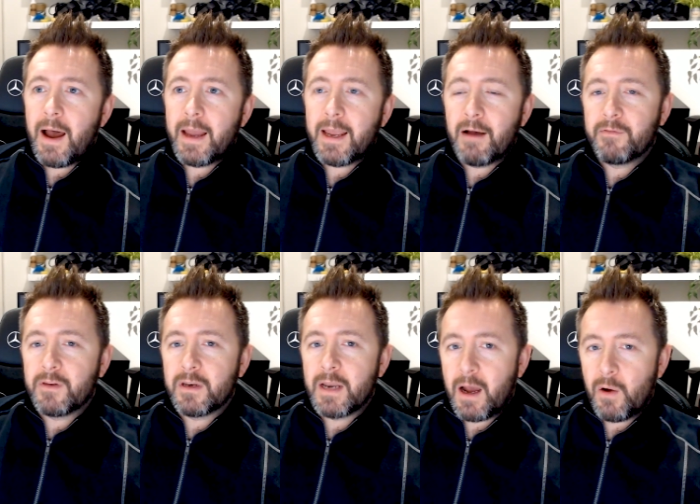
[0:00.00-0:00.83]
I have
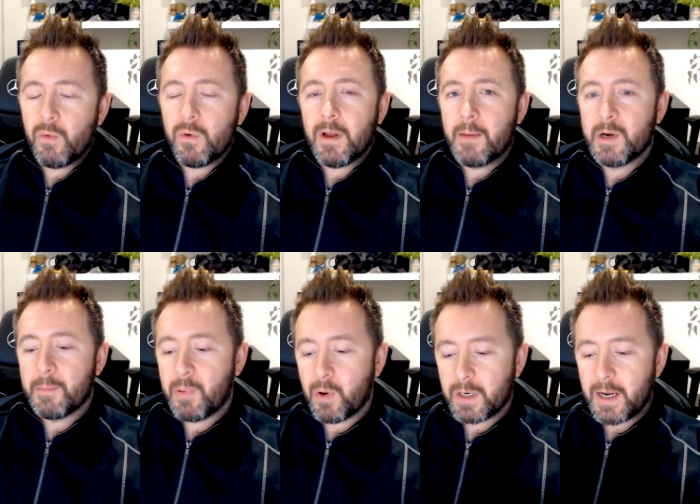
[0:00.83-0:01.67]
to now. I'm at a
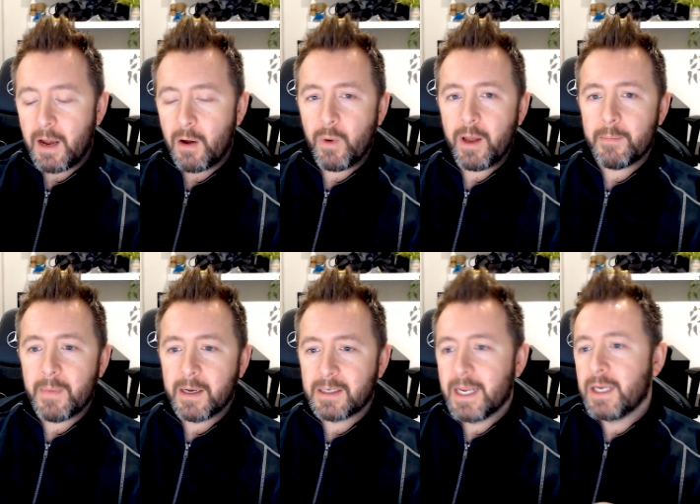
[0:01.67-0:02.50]
point now where
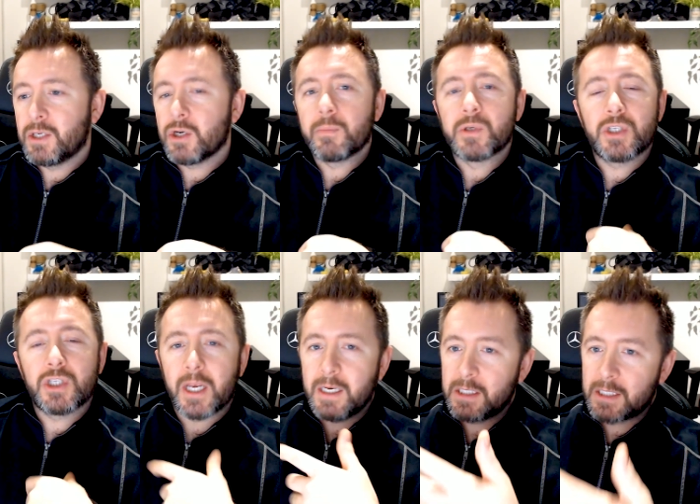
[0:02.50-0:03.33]
my day job's
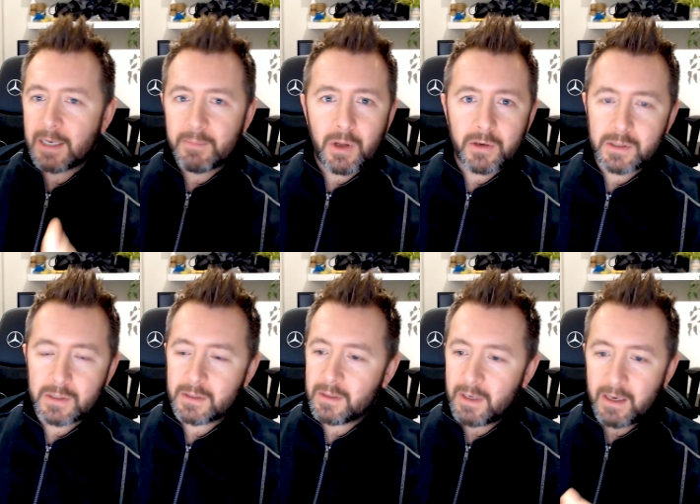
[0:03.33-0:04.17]
changed. I'm
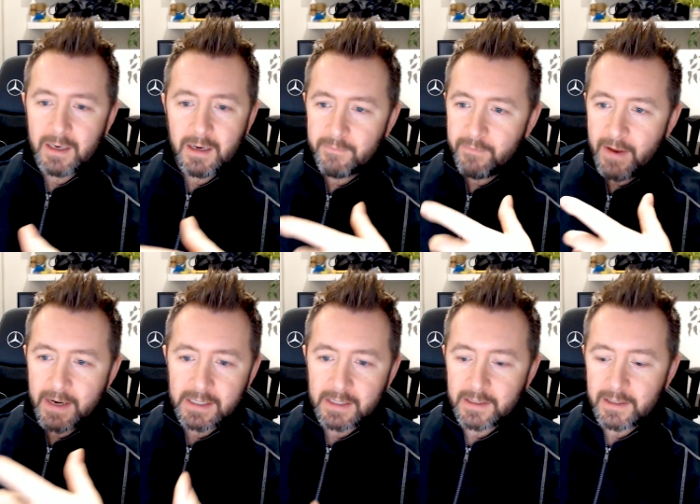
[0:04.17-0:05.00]
not an
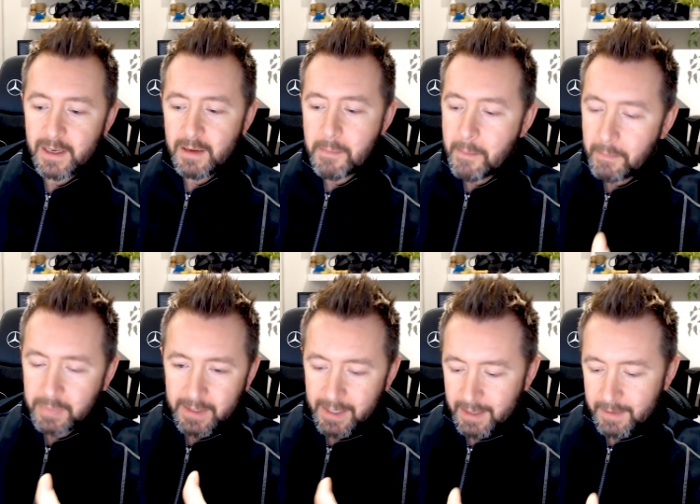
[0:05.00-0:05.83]
Inventor
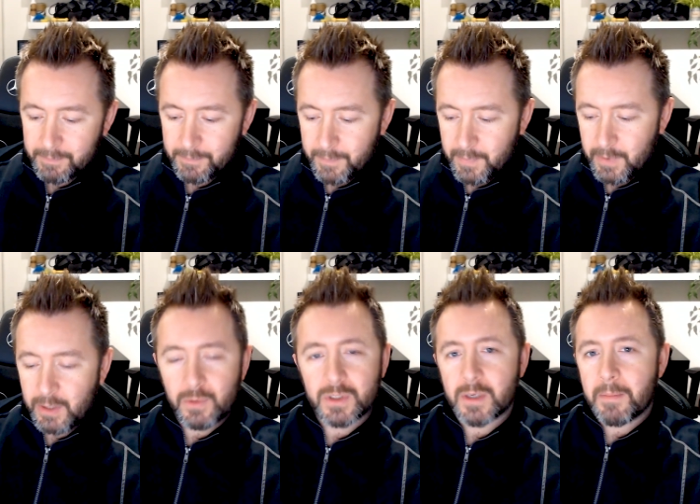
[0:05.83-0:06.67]
kind of
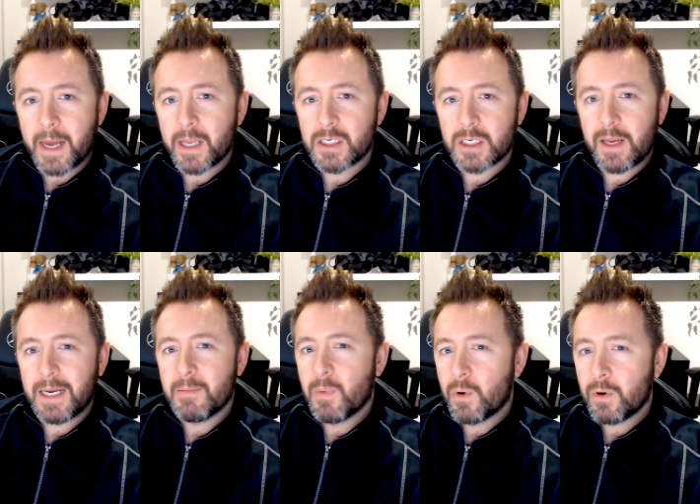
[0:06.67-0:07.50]
user manager
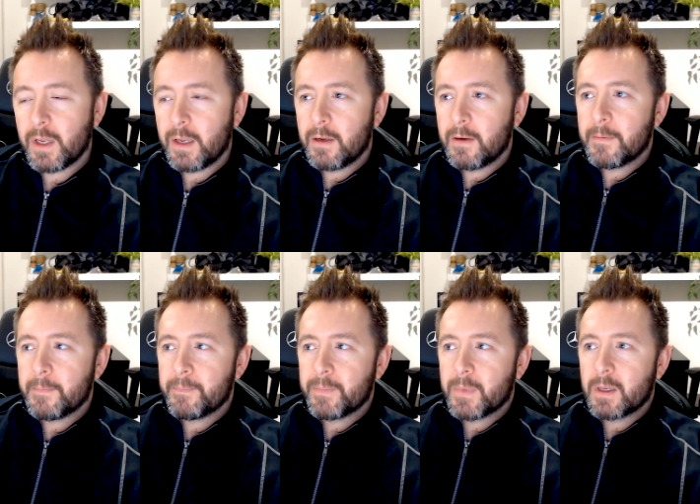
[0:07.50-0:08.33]
anymore.
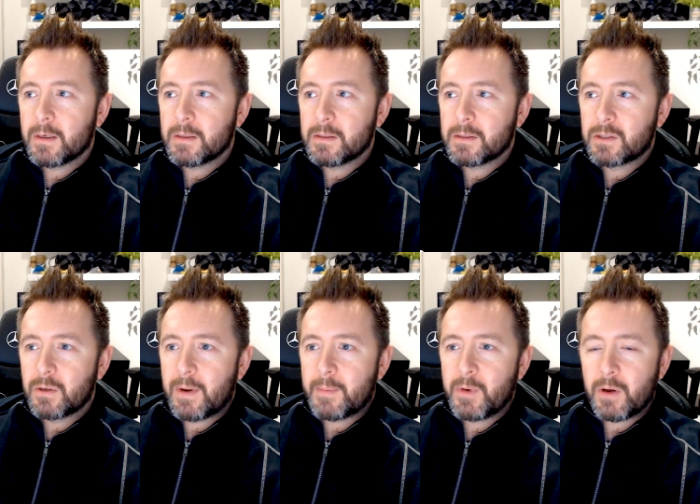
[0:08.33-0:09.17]

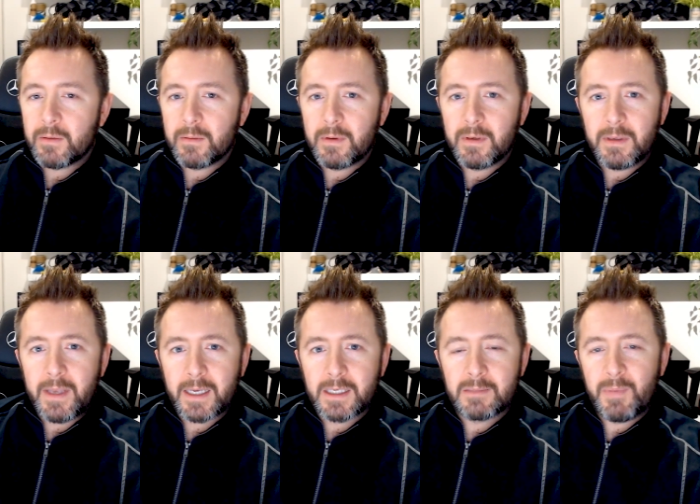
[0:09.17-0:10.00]
So I'm not
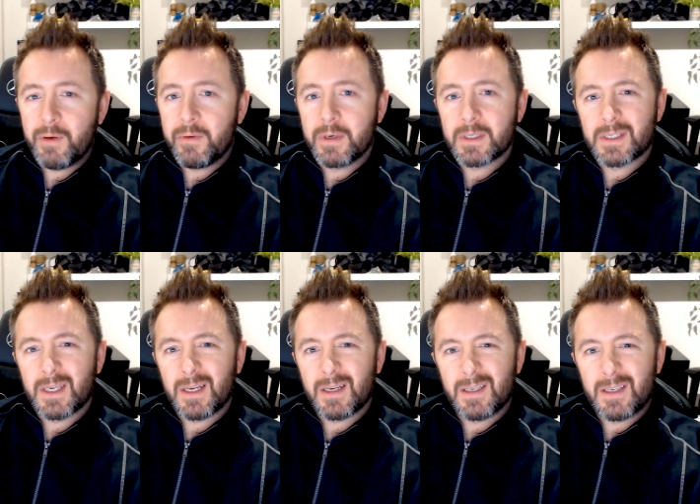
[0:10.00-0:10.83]

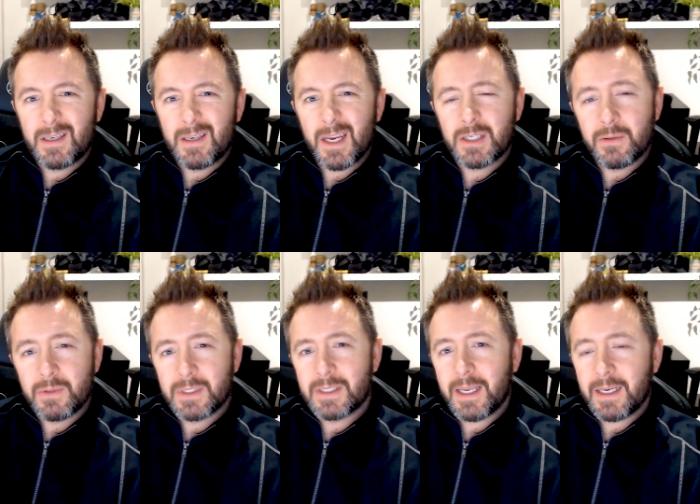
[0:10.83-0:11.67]
experiencing
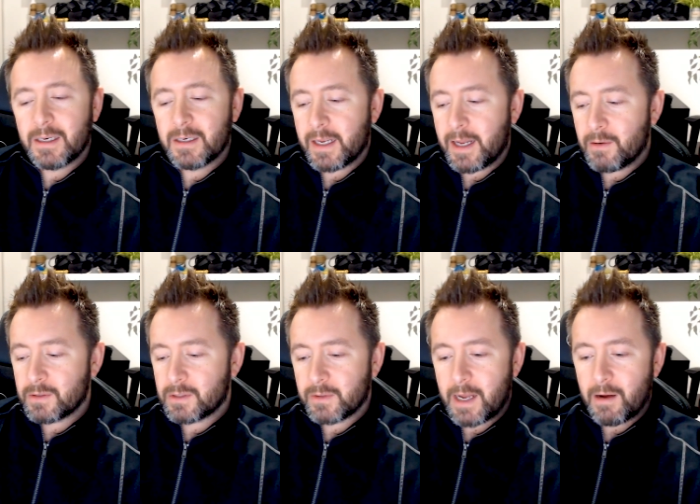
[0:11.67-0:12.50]
issues day in and day
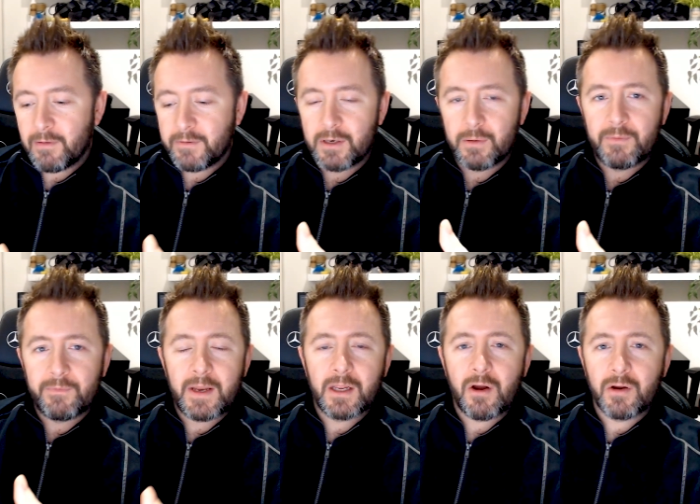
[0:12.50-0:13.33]
out. So now I have to do
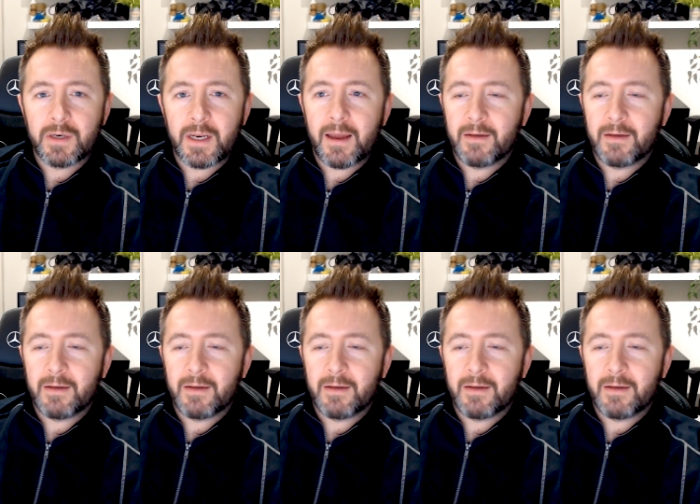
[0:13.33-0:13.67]
Inventor content.